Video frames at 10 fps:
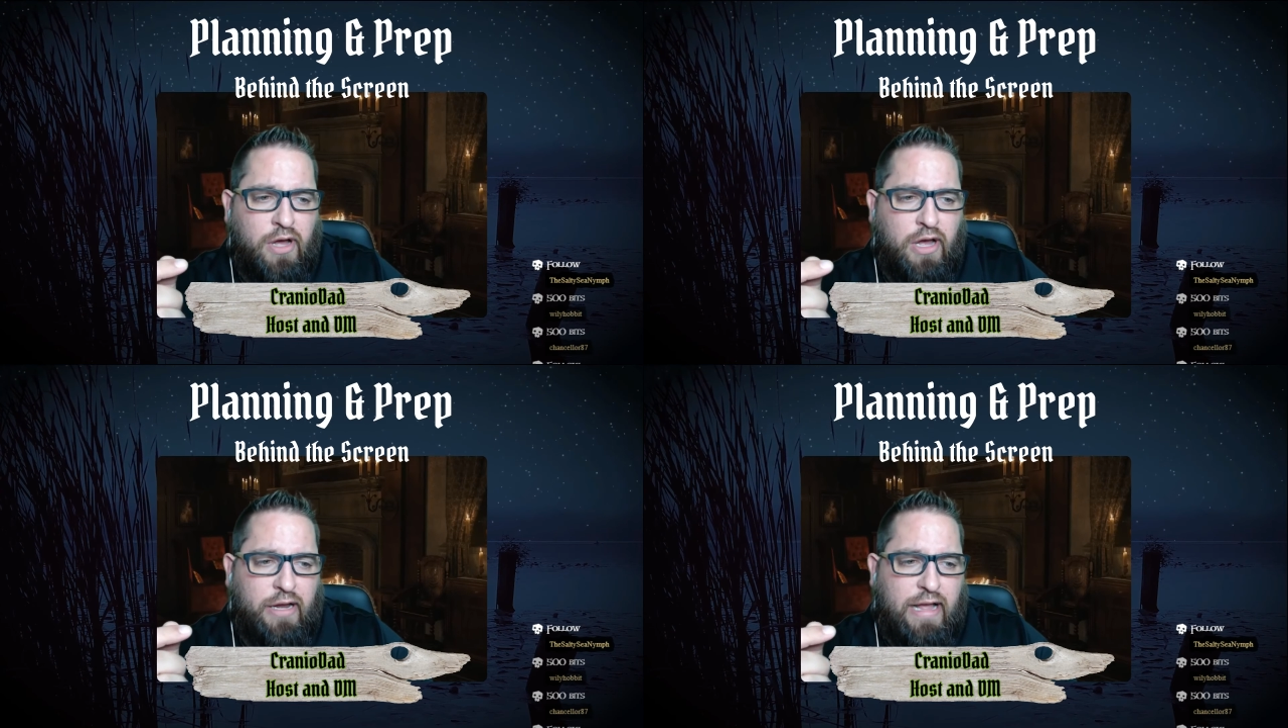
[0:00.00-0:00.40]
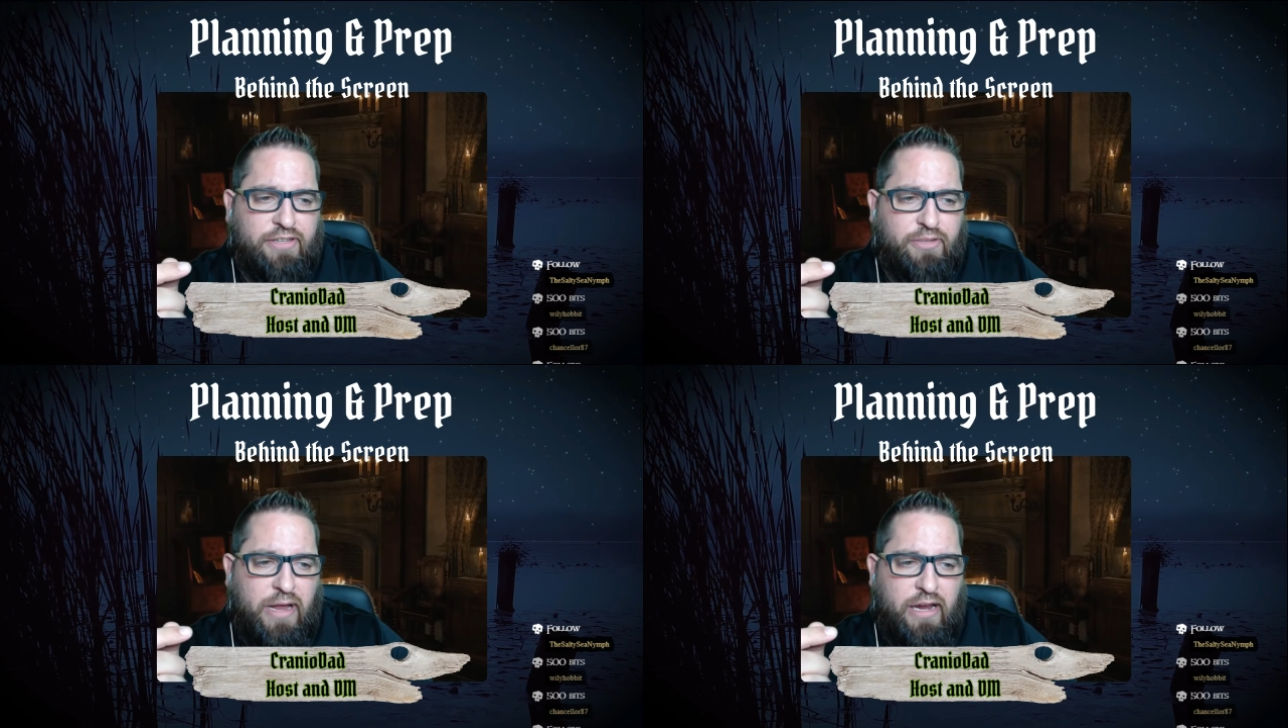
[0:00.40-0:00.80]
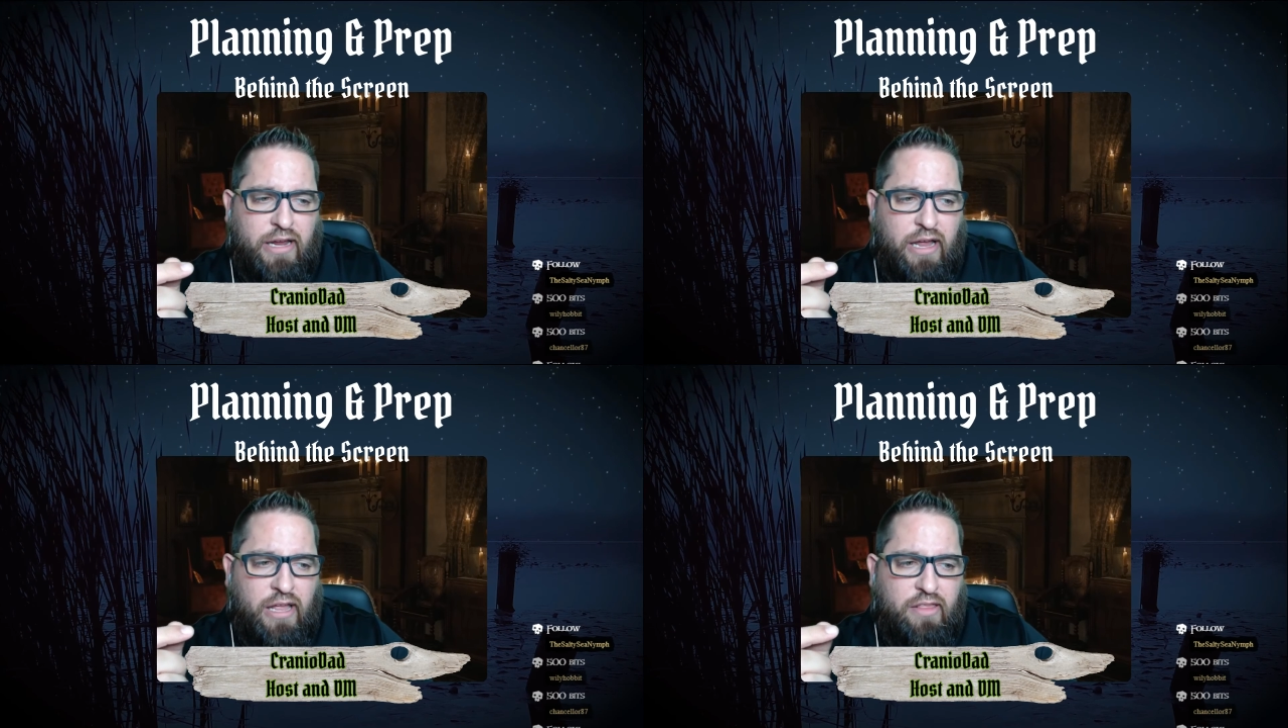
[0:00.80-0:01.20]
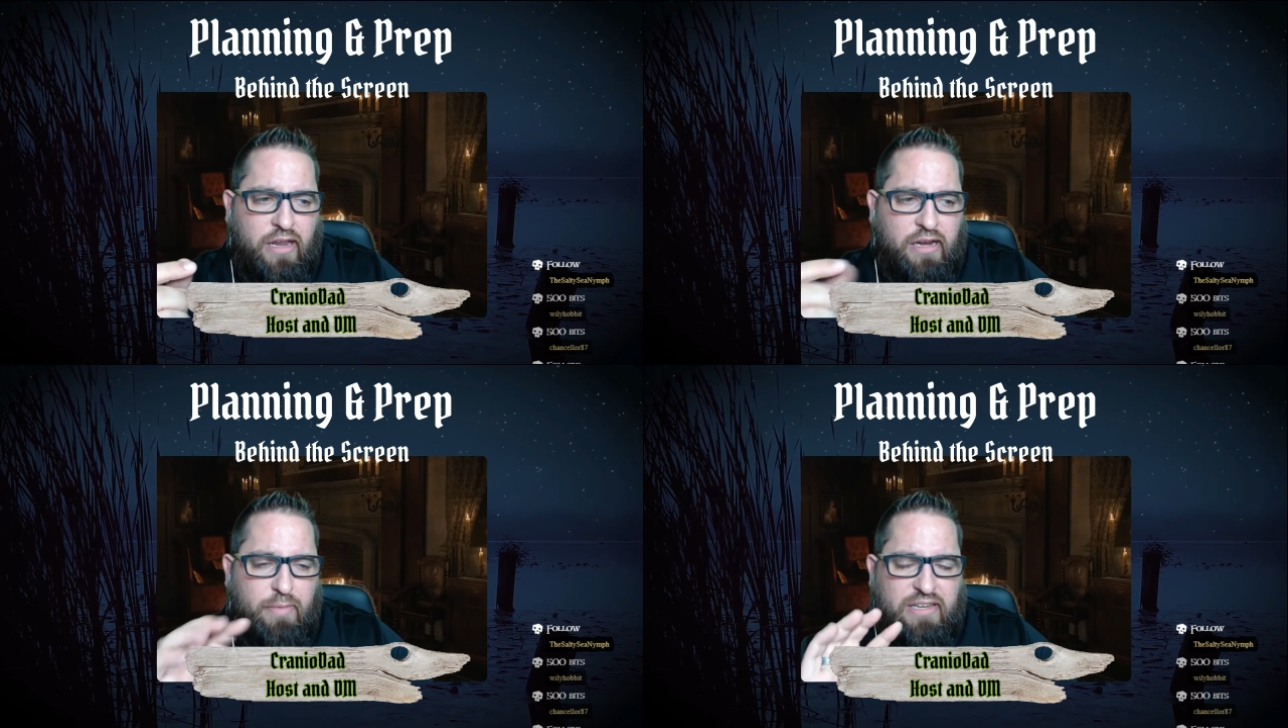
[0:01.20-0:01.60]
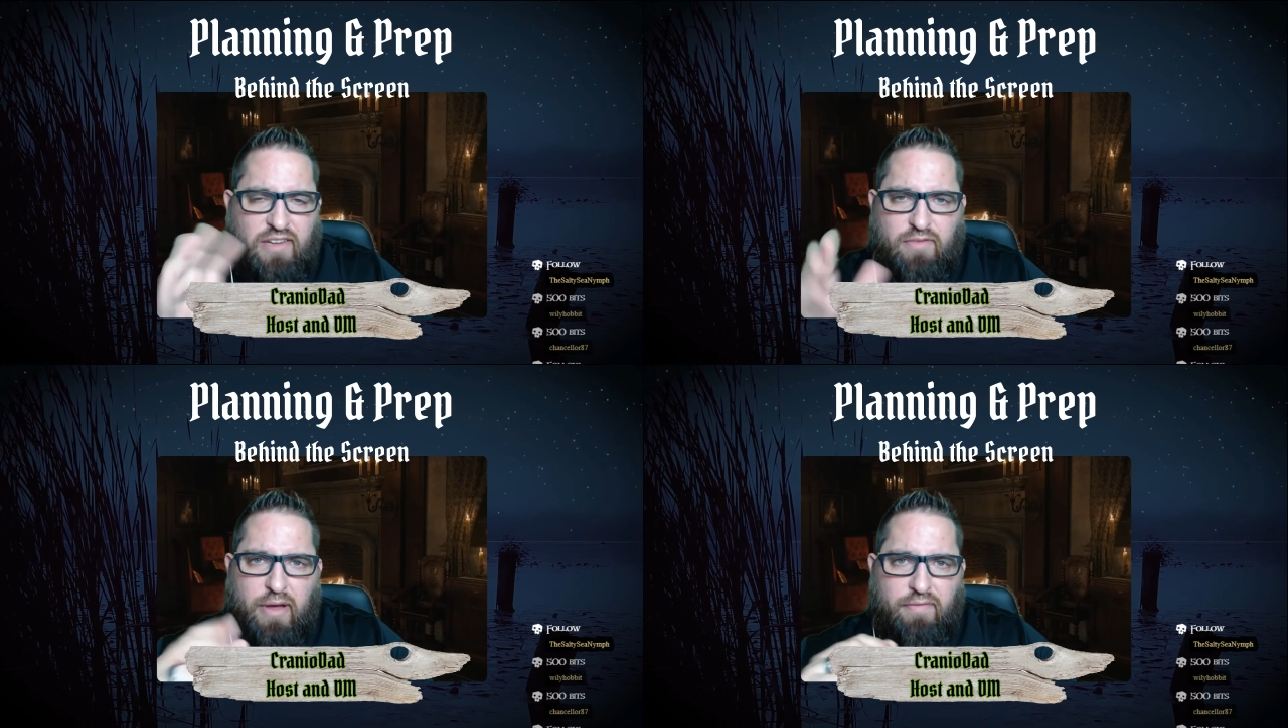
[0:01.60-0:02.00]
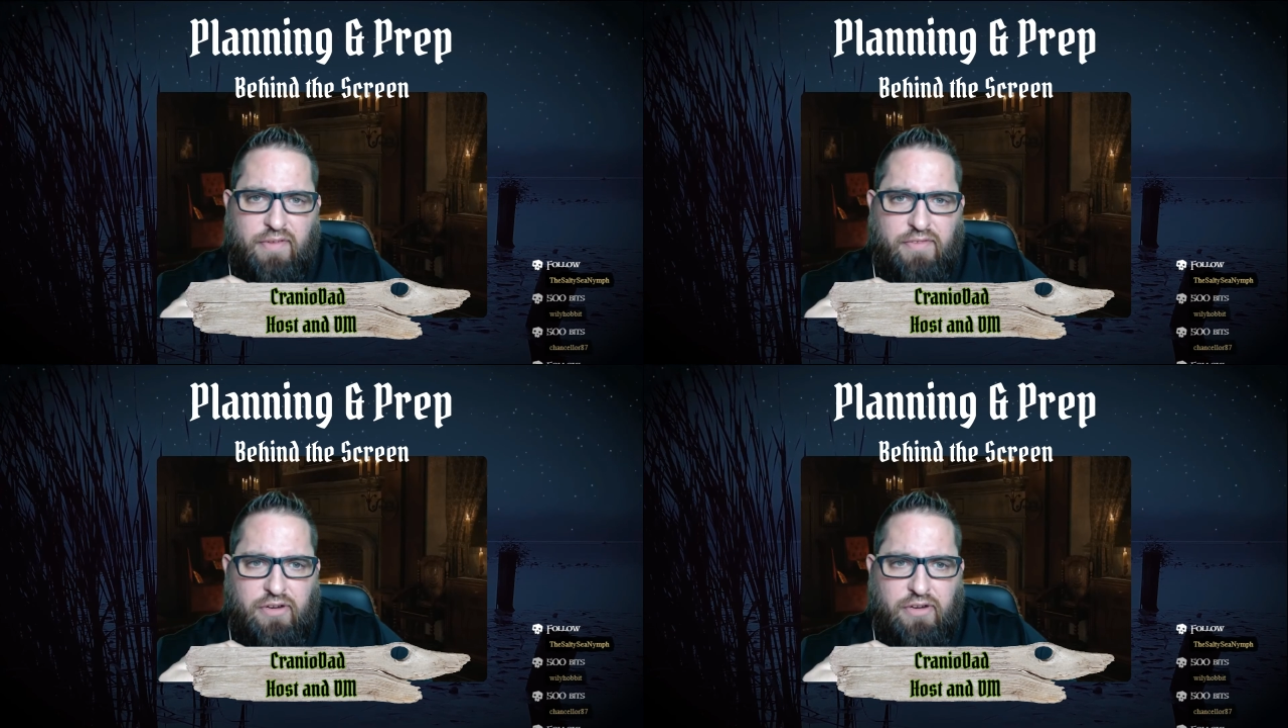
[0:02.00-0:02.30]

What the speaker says: Castle Mac and then give myself about 15